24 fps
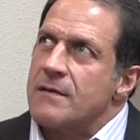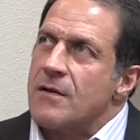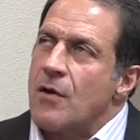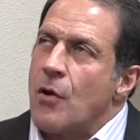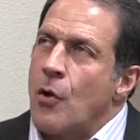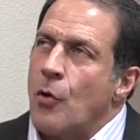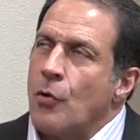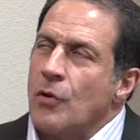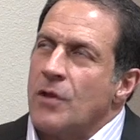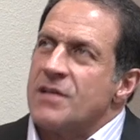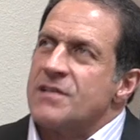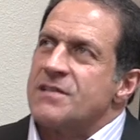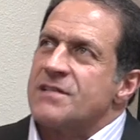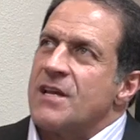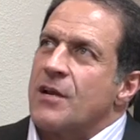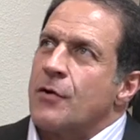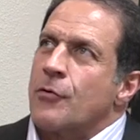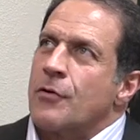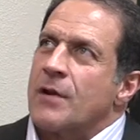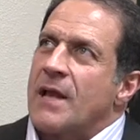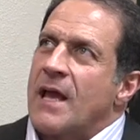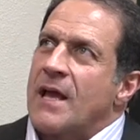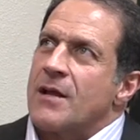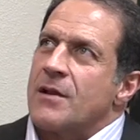holistic
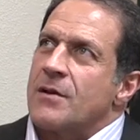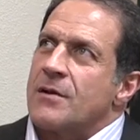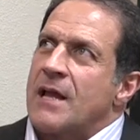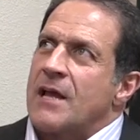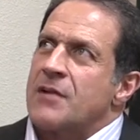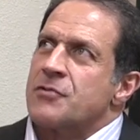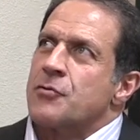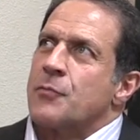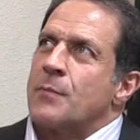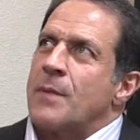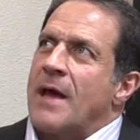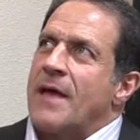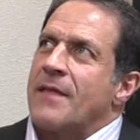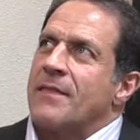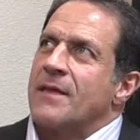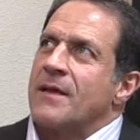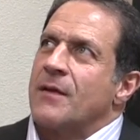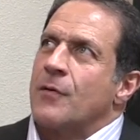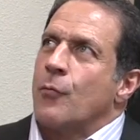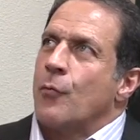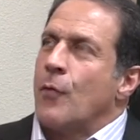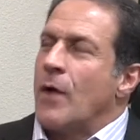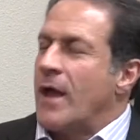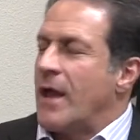or
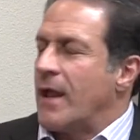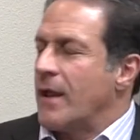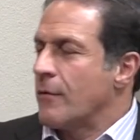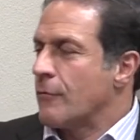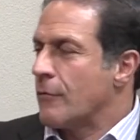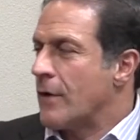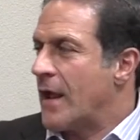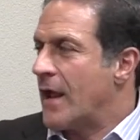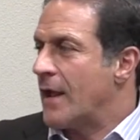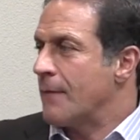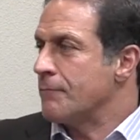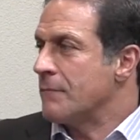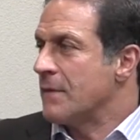naturopathic way, right?